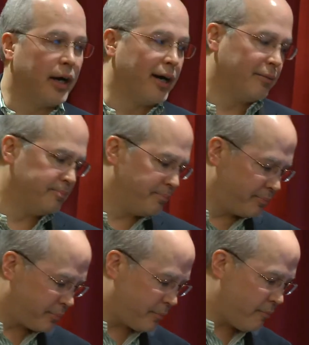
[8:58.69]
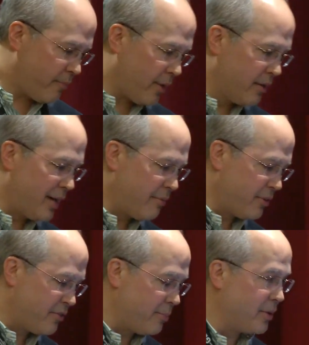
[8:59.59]
Um,
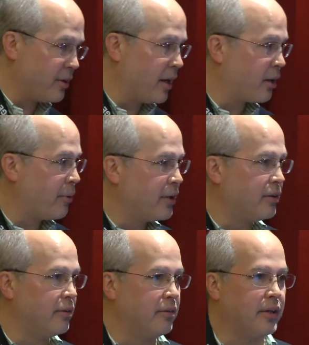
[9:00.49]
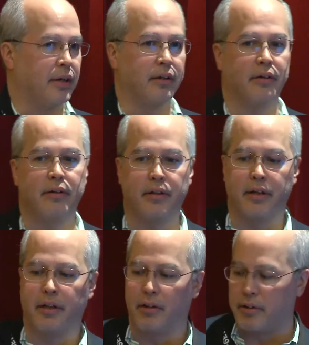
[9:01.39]
David's been uh, critical uh,
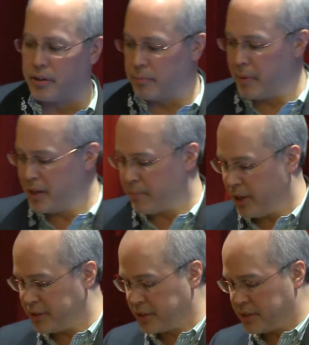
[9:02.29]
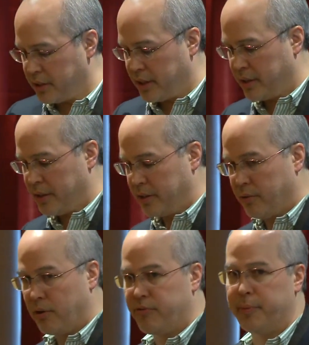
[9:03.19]
in many projects uh, that
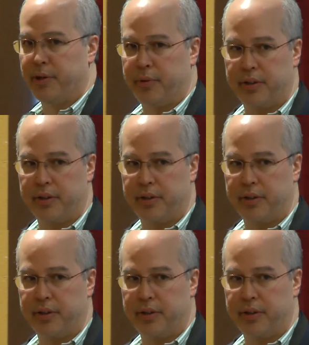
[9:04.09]
you're all familiar